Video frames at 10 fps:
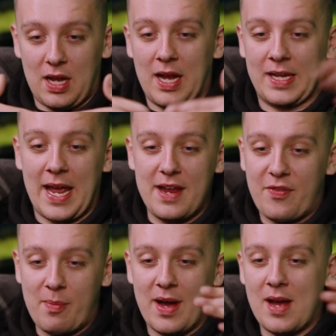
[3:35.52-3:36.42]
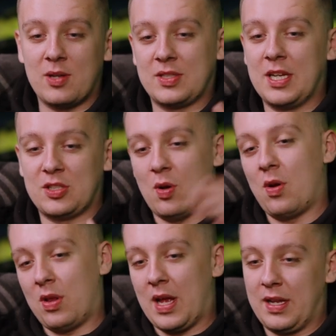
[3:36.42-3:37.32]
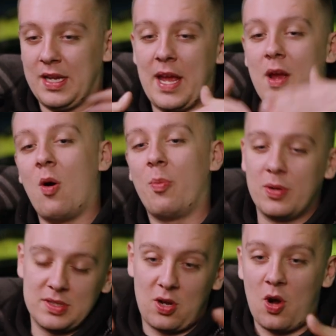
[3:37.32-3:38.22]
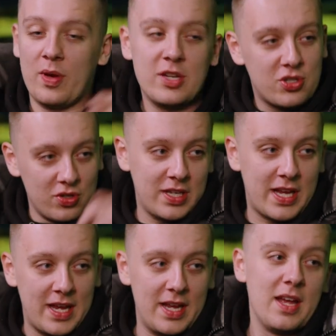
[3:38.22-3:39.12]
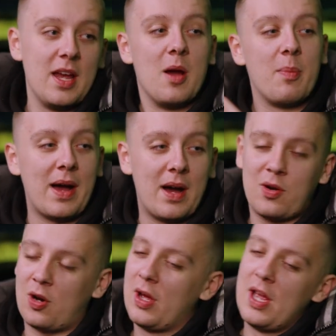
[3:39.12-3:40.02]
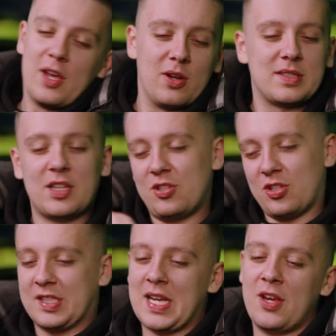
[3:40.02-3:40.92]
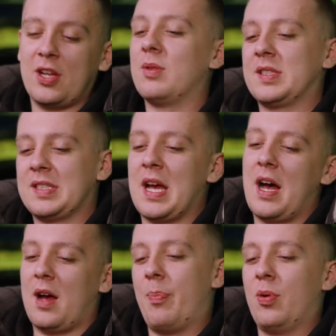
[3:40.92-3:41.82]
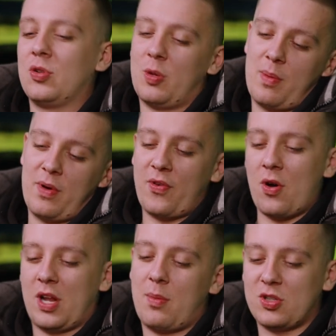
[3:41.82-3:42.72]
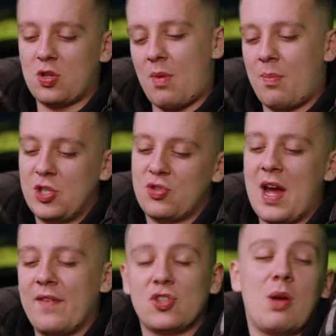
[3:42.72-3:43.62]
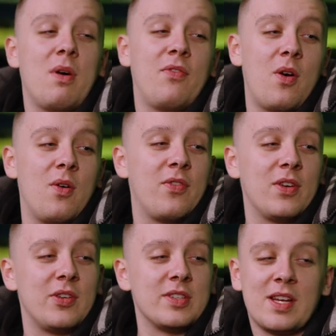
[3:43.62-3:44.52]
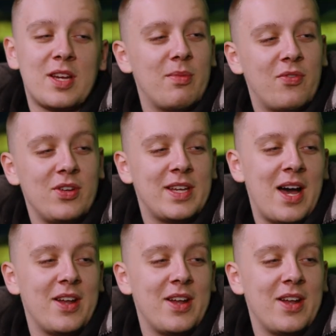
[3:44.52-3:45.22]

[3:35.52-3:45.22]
a gate for my house in it, so like the gate opens, I go in, shut the gate, park up. You know what I'm saying? You're just tired, I was sat, I pulled up on my phone, so I'm on my drive, just on my phone for a little second before you get